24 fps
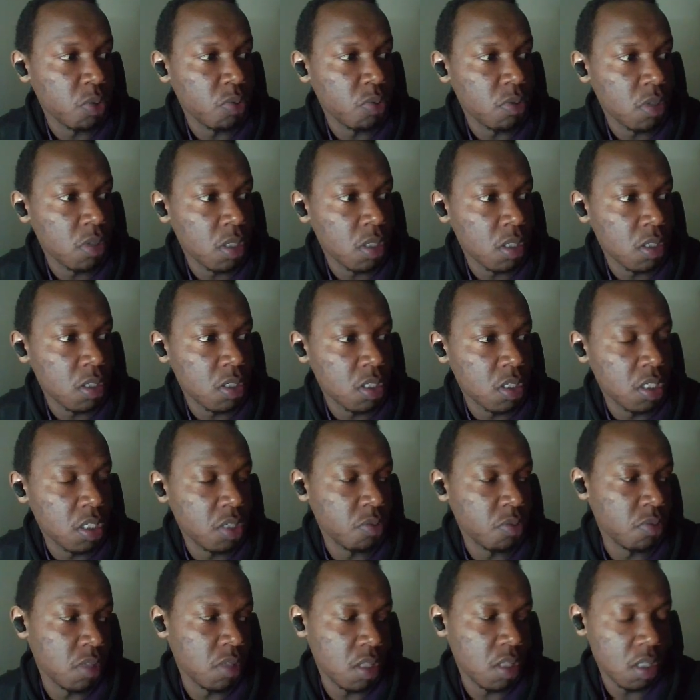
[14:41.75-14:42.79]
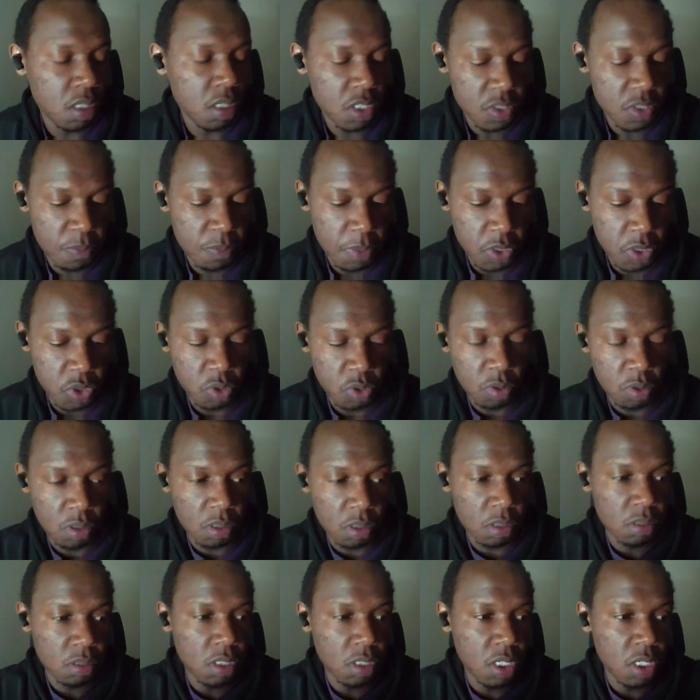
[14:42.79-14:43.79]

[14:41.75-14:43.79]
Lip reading: with spatial,